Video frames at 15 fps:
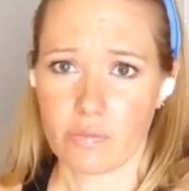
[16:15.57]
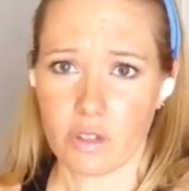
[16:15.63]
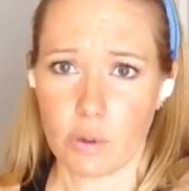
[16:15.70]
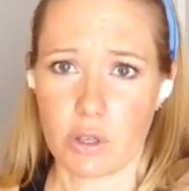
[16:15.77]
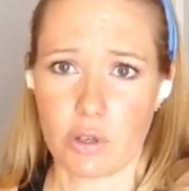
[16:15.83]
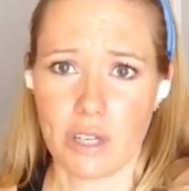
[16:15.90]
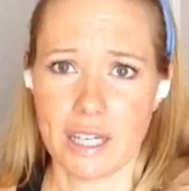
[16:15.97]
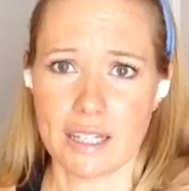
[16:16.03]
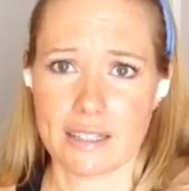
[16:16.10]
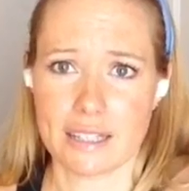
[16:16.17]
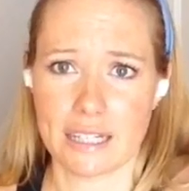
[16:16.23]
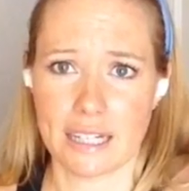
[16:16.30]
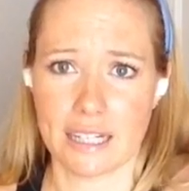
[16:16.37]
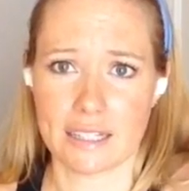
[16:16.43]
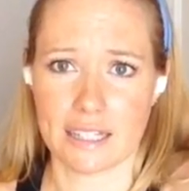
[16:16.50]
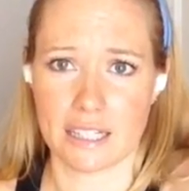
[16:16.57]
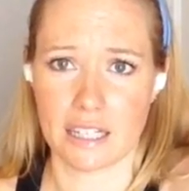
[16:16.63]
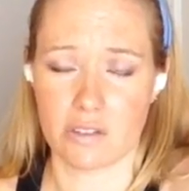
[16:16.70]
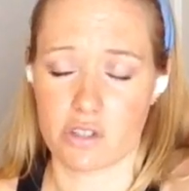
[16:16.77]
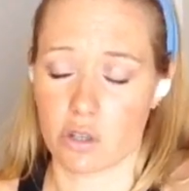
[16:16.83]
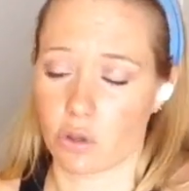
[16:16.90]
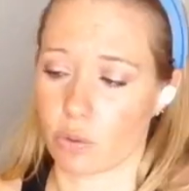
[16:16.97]
When you hit settings, it
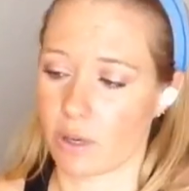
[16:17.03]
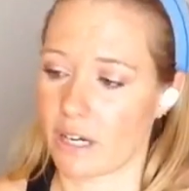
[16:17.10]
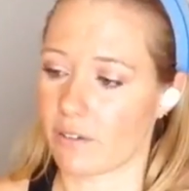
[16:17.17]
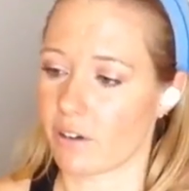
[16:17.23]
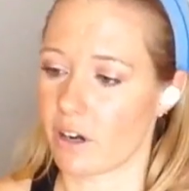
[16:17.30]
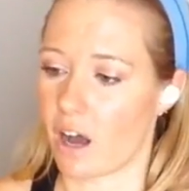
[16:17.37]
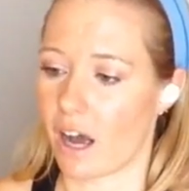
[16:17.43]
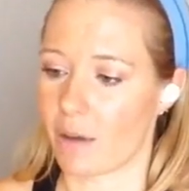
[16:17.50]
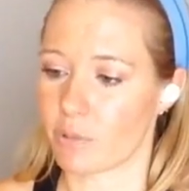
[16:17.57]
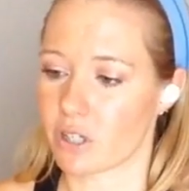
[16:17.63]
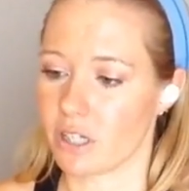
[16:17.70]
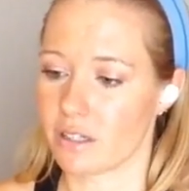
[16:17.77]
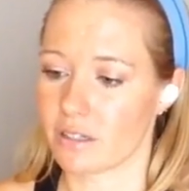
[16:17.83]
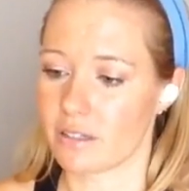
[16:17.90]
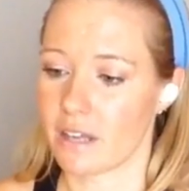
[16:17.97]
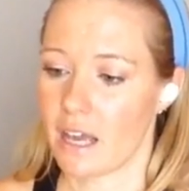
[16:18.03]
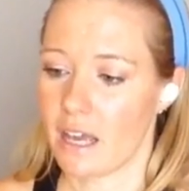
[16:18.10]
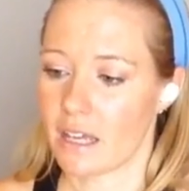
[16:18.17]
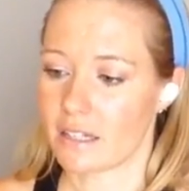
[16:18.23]
gives you 3 different options.